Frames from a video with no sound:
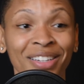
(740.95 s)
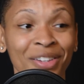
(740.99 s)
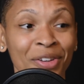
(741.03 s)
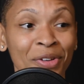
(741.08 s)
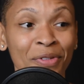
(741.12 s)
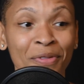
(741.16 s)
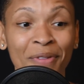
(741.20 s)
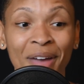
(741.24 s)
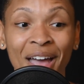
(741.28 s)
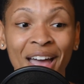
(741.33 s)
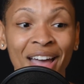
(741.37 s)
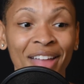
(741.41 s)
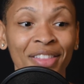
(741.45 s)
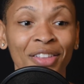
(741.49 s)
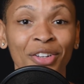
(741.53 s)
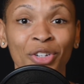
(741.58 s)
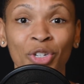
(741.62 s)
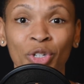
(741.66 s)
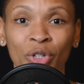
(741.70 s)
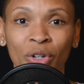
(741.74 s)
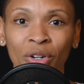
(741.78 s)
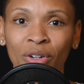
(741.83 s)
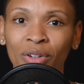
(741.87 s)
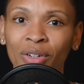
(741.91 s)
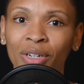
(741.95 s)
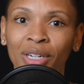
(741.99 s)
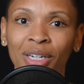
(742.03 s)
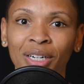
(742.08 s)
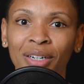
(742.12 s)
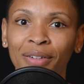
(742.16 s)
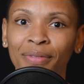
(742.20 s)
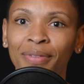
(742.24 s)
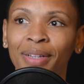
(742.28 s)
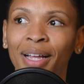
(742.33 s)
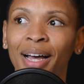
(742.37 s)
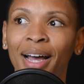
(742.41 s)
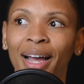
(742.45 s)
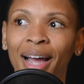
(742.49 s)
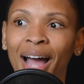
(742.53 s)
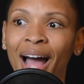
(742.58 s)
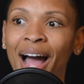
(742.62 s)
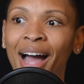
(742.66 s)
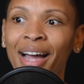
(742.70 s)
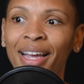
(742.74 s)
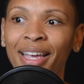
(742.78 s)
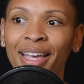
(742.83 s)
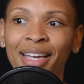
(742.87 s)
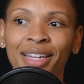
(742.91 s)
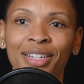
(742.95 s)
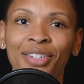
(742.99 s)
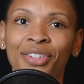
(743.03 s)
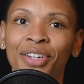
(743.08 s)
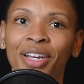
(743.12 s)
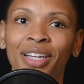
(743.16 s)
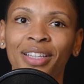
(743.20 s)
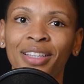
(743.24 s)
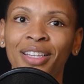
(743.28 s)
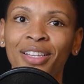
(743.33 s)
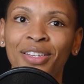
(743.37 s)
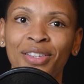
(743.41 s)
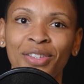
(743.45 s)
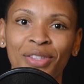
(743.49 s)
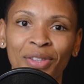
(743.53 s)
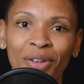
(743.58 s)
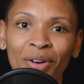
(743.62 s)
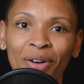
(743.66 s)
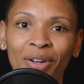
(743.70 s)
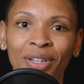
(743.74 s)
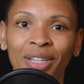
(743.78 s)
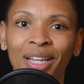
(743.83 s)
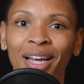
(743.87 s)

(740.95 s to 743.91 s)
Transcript: you've had the struggle of like, I can't shake this thought.